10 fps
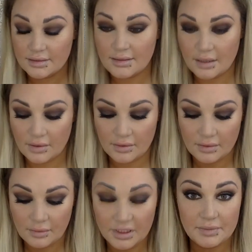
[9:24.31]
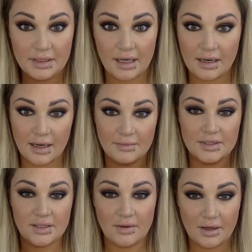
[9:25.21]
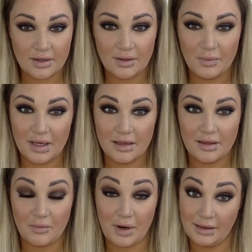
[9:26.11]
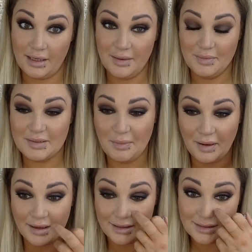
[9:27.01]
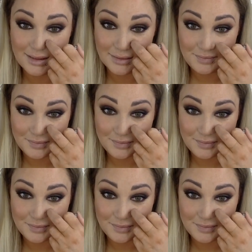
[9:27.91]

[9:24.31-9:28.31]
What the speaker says: So wish me luck. I'm so not good with red lips, but